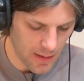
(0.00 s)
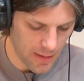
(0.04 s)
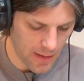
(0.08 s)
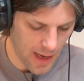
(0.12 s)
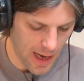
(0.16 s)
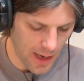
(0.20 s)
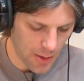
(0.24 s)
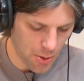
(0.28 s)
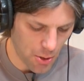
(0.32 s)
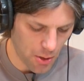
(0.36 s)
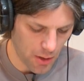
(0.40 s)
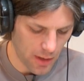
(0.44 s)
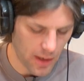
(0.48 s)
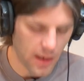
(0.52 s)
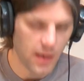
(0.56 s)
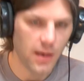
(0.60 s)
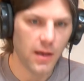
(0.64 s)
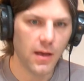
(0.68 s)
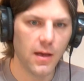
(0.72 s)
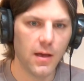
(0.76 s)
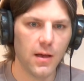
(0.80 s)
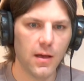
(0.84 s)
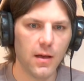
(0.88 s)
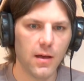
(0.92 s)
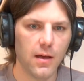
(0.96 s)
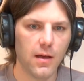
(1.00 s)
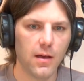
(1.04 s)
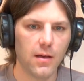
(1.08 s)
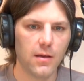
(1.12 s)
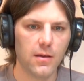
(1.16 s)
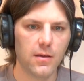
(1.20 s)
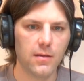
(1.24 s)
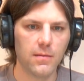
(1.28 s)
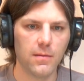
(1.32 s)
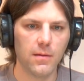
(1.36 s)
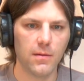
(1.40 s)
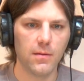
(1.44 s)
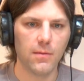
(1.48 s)
Actually,
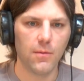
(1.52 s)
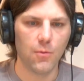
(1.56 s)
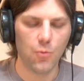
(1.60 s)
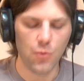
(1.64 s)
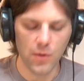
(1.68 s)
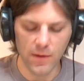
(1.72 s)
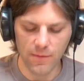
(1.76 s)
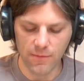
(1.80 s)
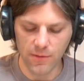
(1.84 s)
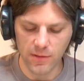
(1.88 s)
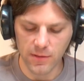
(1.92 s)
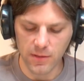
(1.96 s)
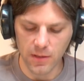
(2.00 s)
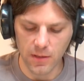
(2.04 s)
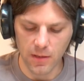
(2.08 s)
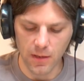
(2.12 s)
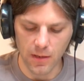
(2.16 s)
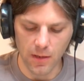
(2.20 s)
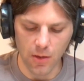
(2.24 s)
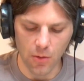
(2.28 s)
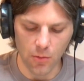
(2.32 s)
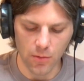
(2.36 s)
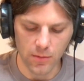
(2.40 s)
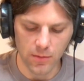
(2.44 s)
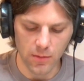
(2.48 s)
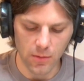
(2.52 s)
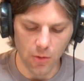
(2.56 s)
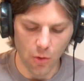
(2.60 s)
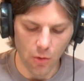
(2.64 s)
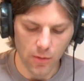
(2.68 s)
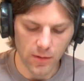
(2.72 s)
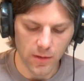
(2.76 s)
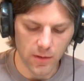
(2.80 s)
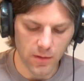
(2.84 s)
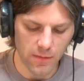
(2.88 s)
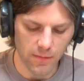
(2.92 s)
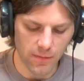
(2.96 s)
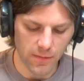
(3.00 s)
revisit an
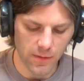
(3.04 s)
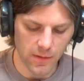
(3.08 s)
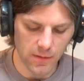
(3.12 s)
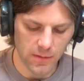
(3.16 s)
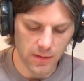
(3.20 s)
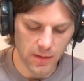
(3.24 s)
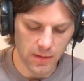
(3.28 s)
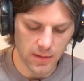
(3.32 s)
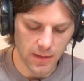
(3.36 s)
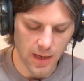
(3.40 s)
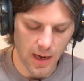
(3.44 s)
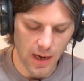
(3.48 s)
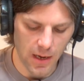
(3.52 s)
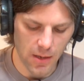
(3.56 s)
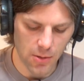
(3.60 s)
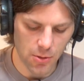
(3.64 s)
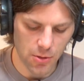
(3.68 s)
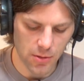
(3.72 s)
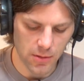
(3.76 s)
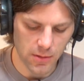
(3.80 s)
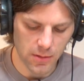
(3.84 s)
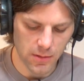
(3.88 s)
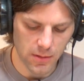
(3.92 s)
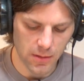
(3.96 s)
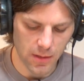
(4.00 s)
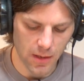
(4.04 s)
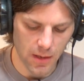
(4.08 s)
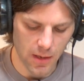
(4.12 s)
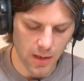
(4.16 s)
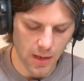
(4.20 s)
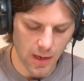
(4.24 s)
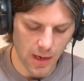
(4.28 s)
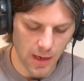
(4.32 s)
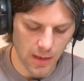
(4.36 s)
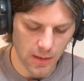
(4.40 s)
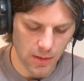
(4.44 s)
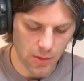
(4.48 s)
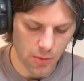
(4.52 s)
older design, just
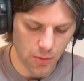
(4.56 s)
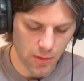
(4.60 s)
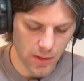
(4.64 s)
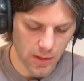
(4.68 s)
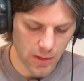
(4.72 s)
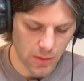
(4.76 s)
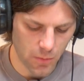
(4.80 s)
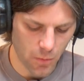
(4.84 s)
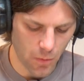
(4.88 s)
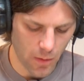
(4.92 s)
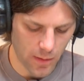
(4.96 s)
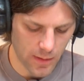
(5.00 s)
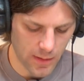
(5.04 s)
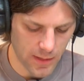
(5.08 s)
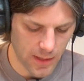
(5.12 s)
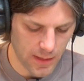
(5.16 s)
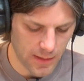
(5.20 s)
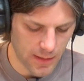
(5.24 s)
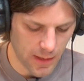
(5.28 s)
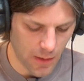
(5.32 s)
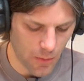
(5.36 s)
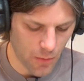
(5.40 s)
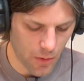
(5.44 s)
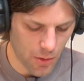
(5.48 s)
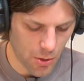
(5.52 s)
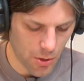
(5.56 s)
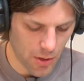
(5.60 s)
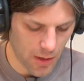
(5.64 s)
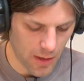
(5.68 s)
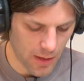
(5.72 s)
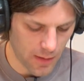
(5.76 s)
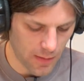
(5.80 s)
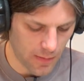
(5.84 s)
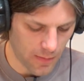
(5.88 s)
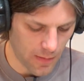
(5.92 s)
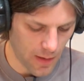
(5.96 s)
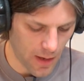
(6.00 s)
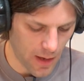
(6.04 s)
increase one detail, which
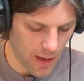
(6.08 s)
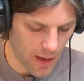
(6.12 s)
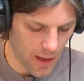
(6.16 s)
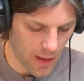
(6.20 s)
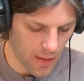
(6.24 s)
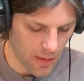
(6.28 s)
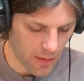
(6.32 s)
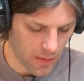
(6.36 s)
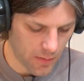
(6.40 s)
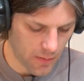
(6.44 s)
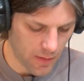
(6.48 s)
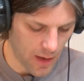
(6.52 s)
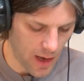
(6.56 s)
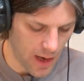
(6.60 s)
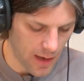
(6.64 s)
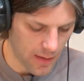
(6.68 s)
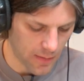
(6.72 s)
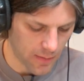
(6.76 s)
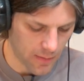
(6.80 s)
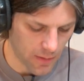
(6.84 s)
is the size.